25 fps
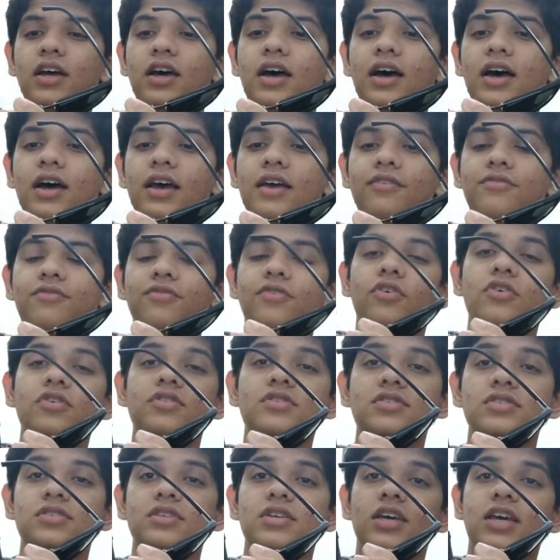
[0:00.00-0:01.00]
I
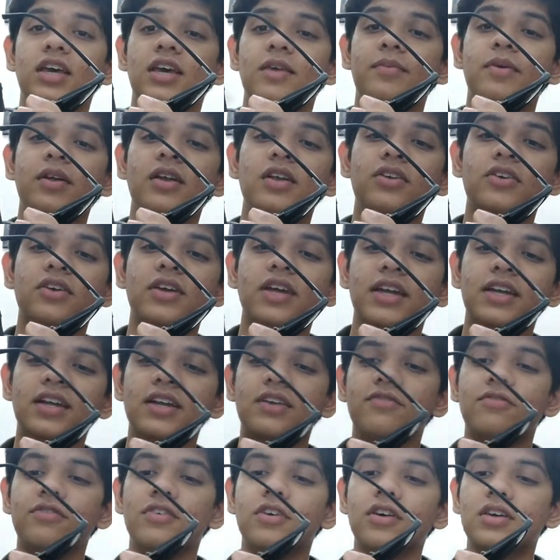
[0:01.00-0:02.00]
was able to get
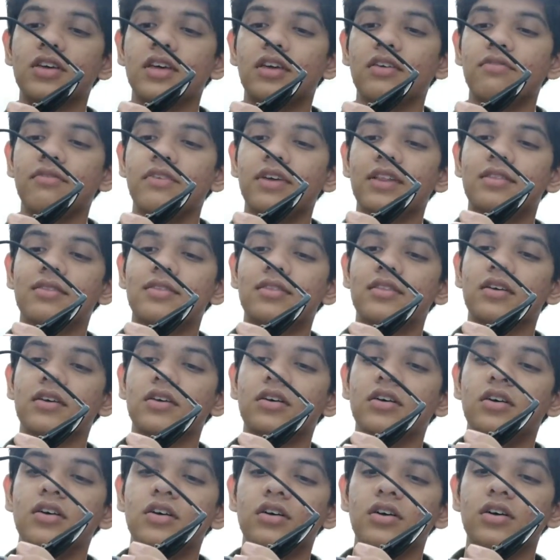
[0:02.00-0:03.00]
it working with
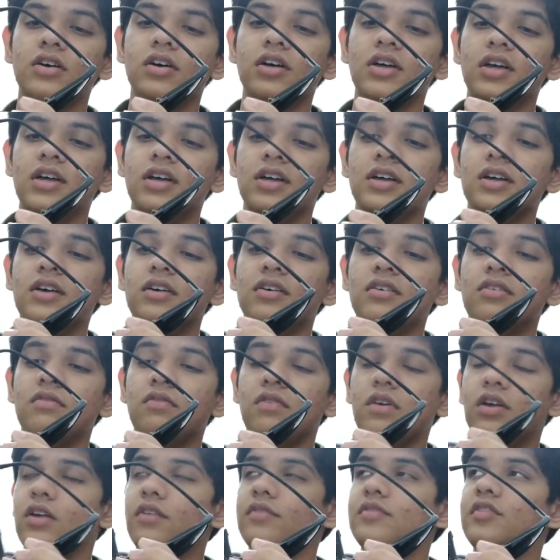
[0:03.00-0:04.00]

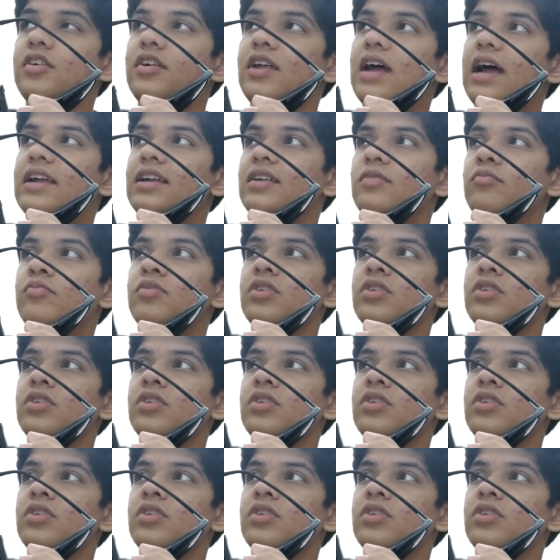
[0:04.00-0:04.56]
one of the random